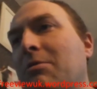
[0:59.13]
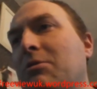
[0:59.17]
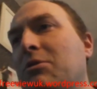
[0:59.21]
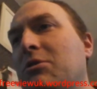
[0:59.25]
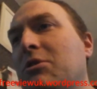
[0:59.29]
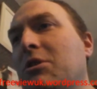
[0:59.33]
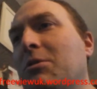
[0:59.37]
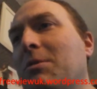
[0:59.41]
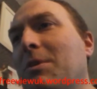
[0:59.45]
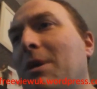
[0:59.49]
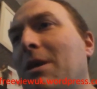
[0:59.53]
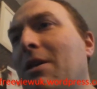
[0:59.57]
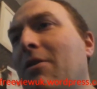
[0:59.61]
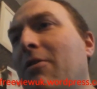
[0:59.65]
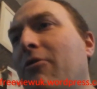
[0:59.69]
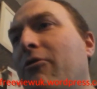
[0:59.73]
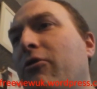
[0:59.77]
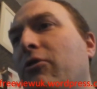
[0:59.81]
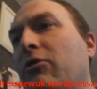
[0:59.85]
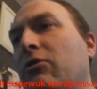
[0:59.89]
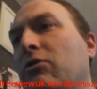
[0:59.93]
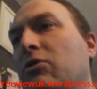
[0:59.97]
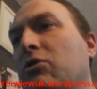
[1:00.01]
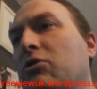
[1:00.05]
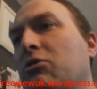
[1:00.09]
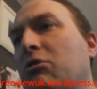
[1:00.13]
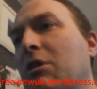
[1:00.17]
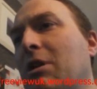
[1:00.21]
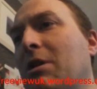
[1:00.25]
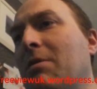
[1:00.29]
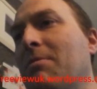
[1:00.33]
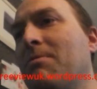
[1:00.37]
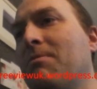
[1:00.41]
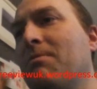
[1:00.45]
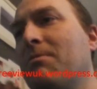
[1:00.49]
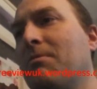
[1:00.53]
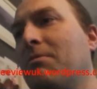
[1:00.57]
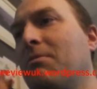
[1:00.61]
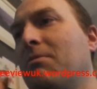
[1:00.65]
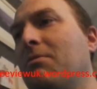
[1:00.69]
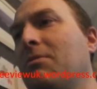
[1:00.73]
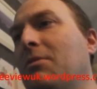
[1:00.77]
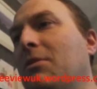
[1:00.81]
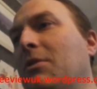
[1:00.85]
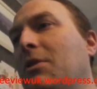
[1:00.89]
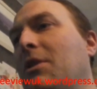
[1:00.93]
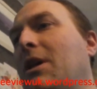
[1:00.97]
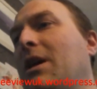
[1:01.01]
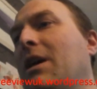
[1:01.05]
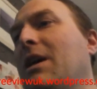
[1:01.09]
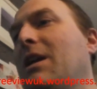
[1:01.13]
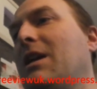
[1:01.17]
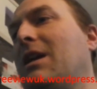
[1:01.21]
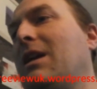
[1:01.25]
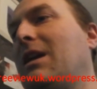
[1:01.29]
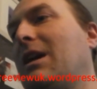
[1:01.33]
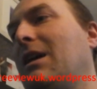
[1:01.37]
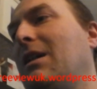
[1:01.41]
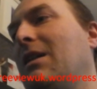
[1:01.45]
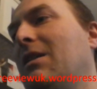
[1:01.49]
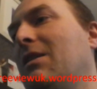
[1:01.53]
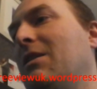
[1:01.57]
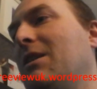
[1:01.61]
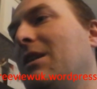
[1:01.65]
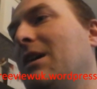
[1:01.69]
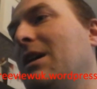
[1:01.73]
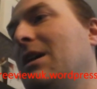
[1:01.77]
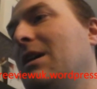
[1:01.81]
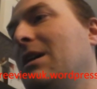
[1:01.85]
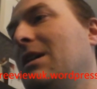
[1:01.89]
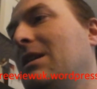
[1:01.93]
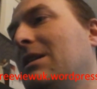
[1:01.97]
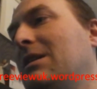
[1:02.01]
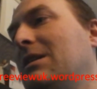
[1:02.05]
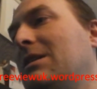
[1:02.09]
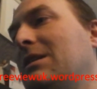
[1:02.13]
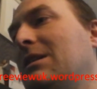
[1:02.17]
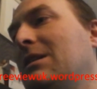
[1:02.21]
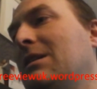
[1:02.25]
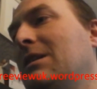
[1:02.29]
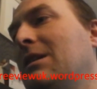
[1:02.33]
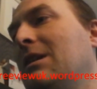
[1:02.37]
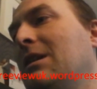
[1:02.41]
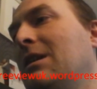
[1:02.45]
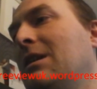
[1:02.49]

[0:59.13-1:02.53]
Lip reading: I'm just going to make that full screen, like that.